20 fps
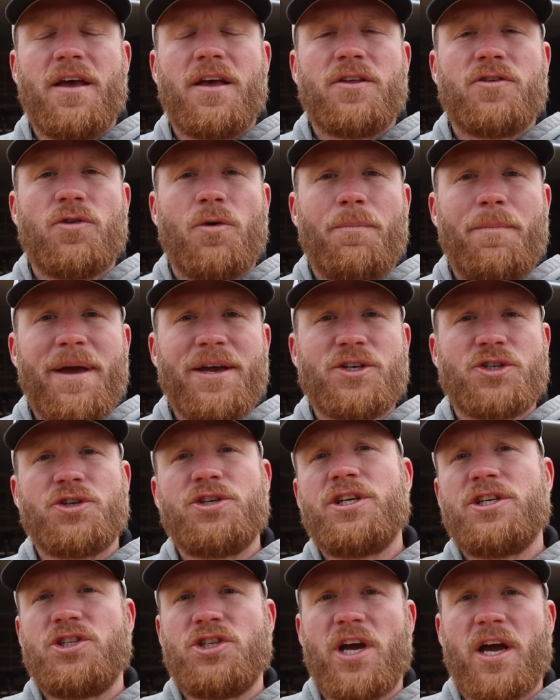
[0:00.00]
So make sure
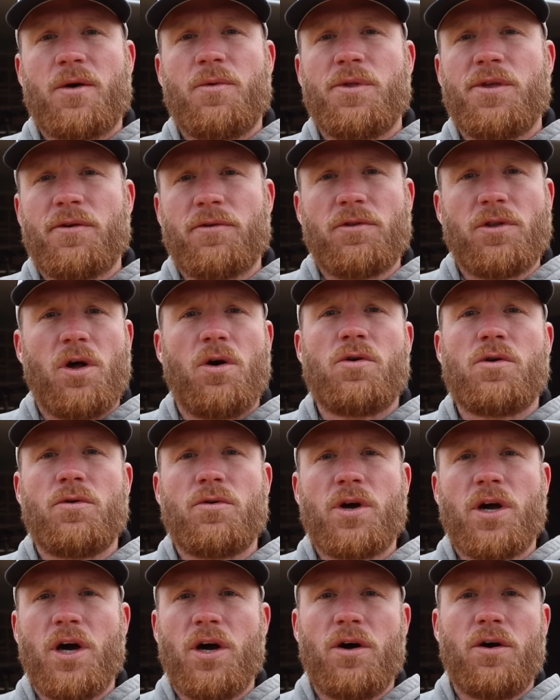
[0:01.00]
you check with your local
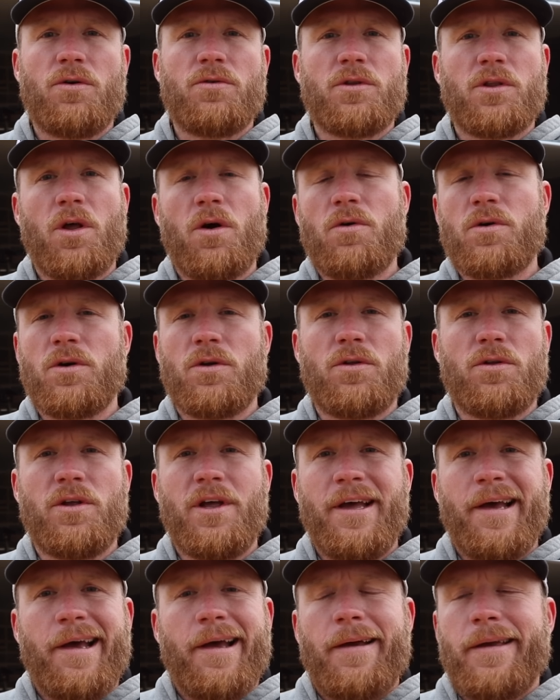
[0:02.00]
code, local,
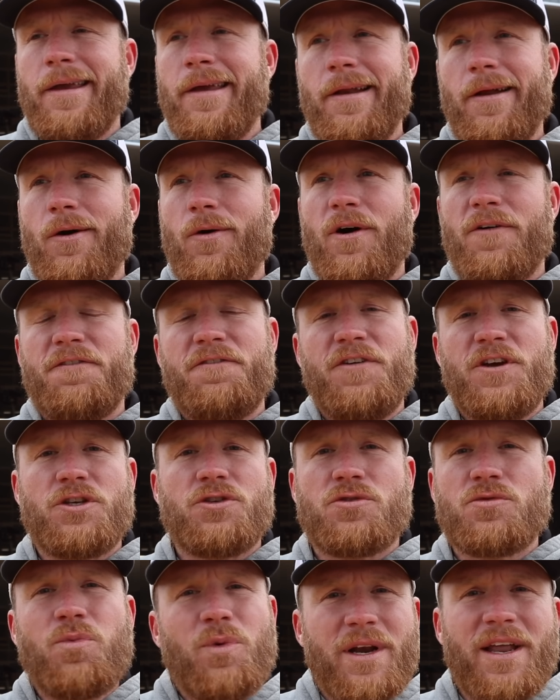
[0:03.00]
you know,
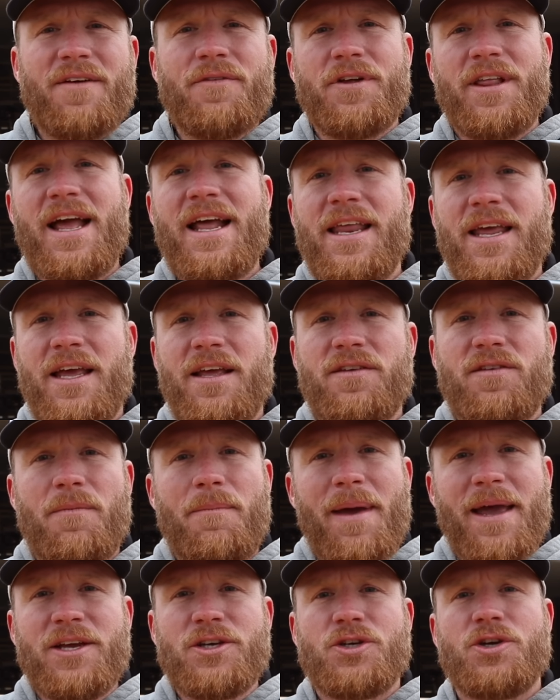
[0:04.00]
officials, whatever that is.
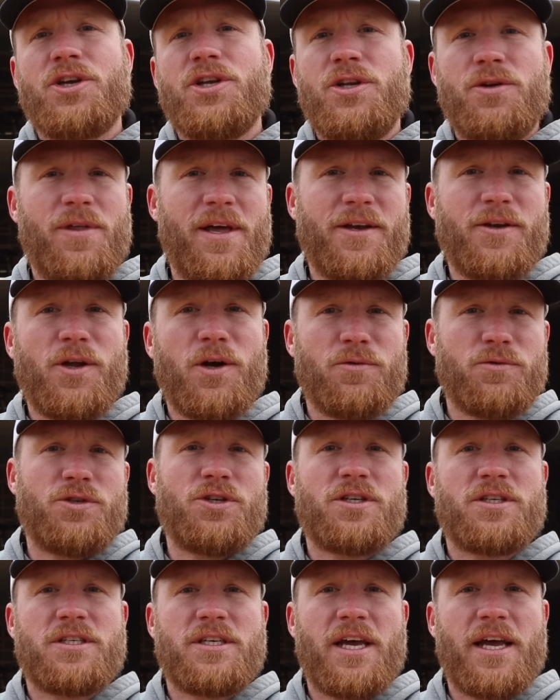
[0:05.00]
Make sure you do that. Don't
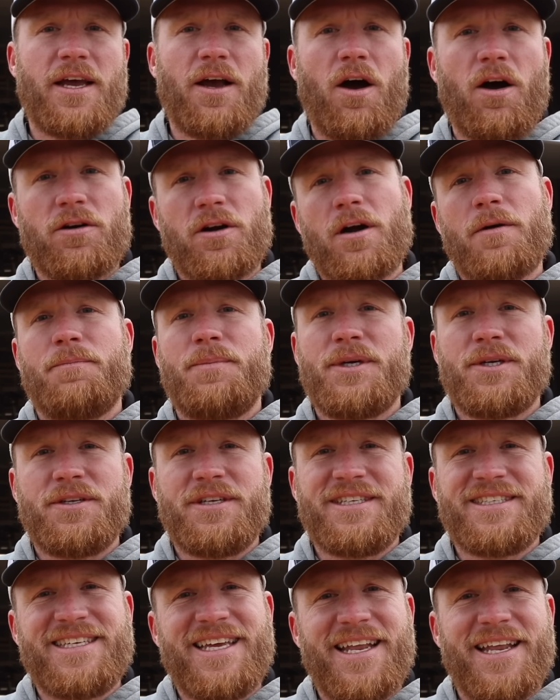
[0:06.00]
just say RR
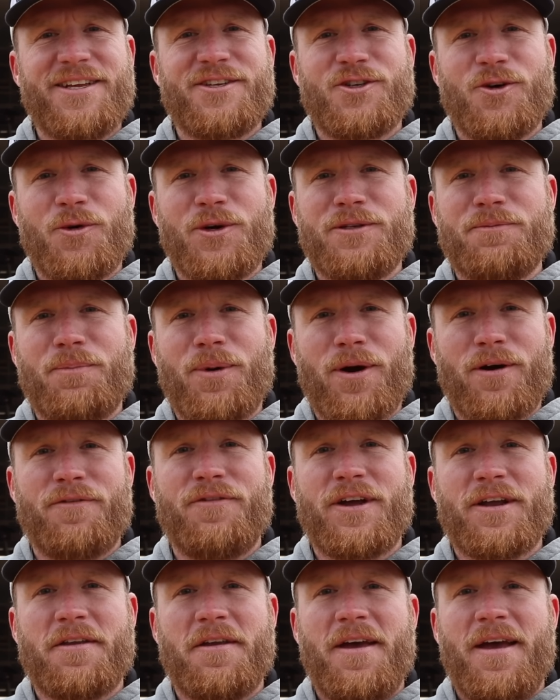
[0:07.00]
Buildings did it, so it's
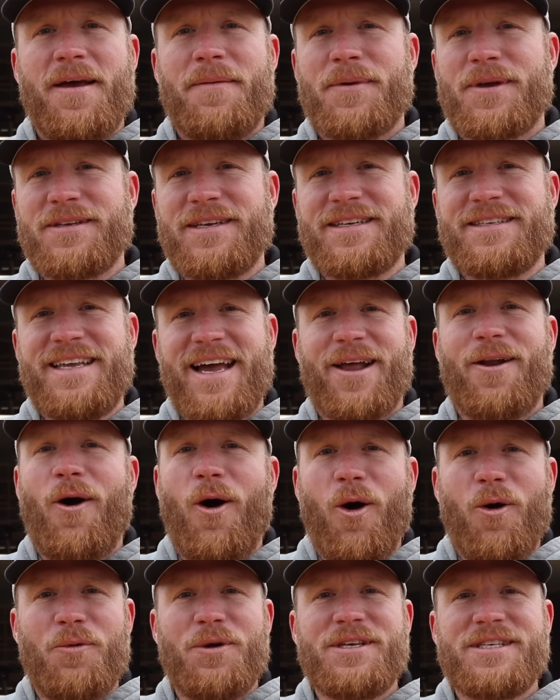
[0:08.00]
perfect, because that's not
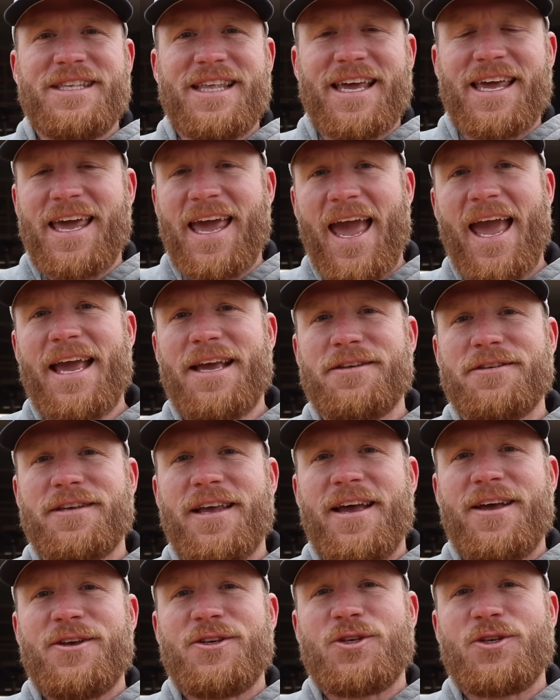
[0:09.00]
always the case.